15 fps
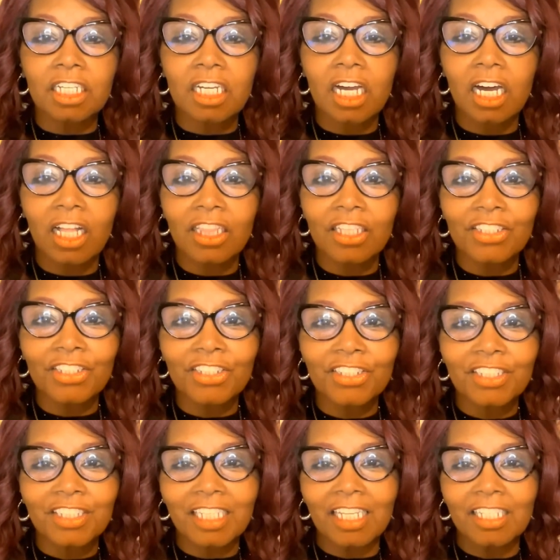
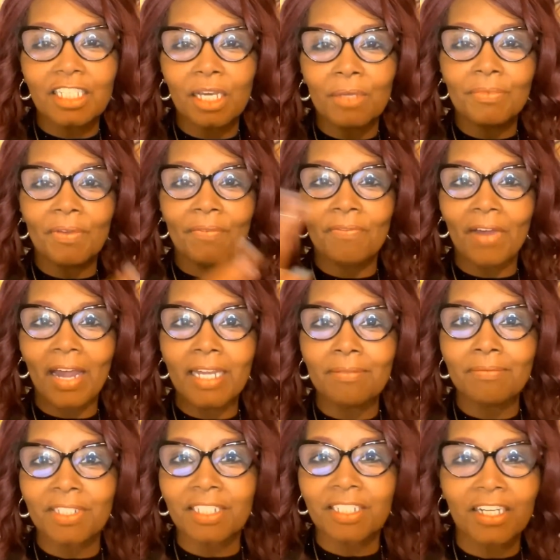colors. I love the
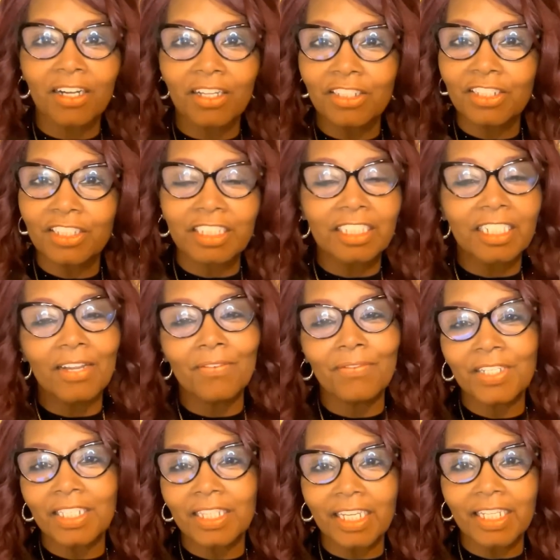vibrant colors and
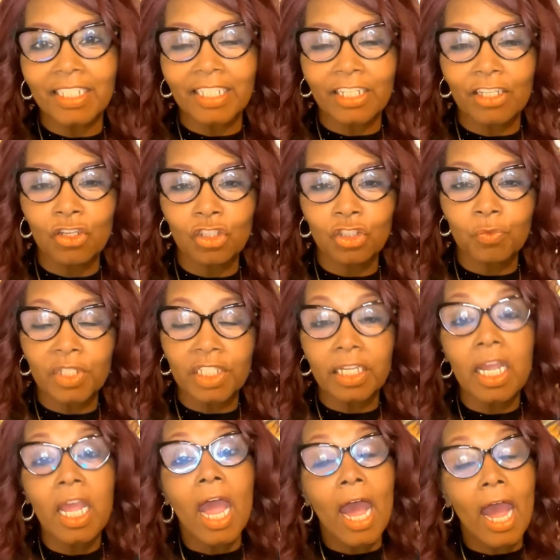everything that goes with it.